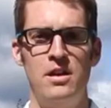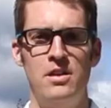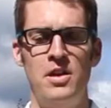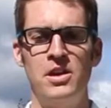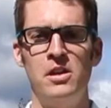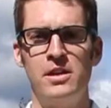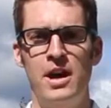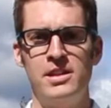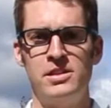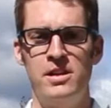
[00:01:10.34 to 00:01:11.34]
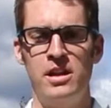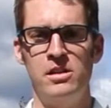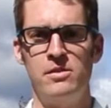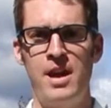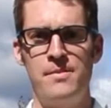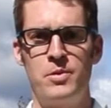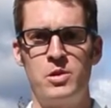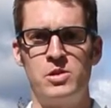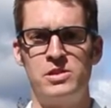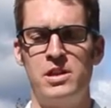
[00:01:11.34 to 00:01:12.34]
Thank you, Gus, and hello,
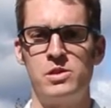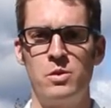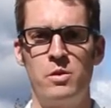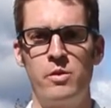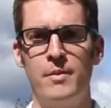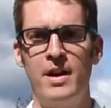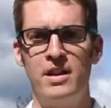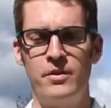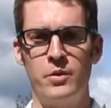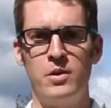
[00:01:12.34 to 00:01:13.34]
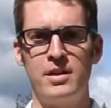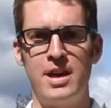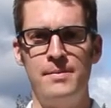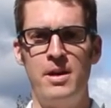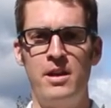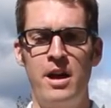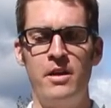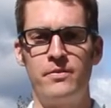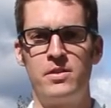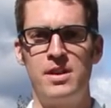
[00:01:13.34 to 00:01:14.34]
campers. I just want to remind everyone to come on
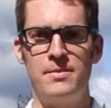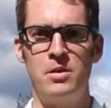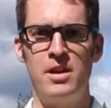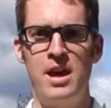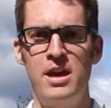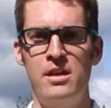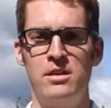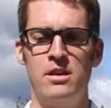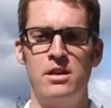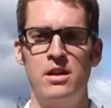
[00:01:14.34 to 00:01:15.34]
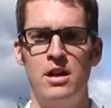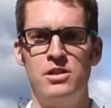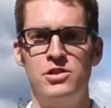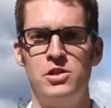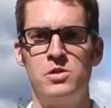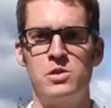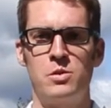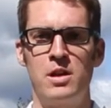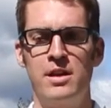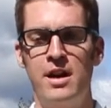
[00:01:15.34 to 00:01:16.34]
out for demo day on June
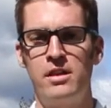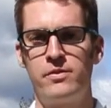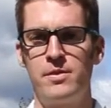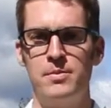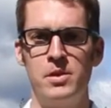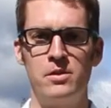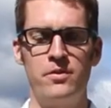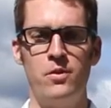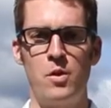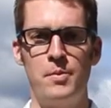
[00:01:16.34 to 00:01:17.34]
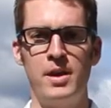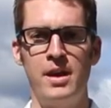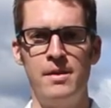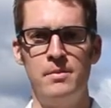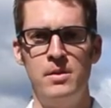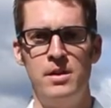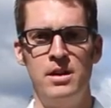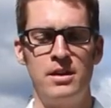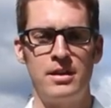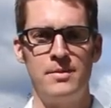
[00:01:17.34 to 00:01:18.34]
29th from noon to 4 p.m.
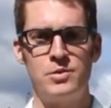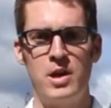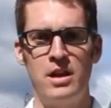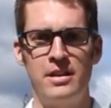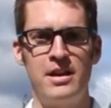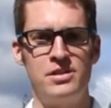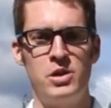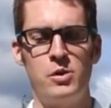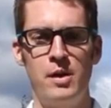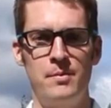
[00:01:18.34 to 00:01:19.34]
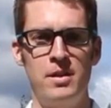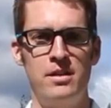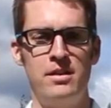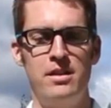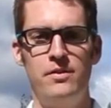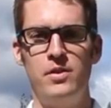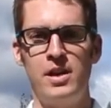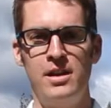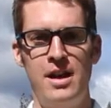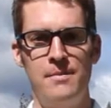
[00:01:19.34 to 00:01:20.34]
Come try the latest equipment. If you
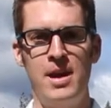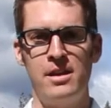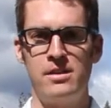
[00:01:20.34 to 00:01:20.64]
cannot make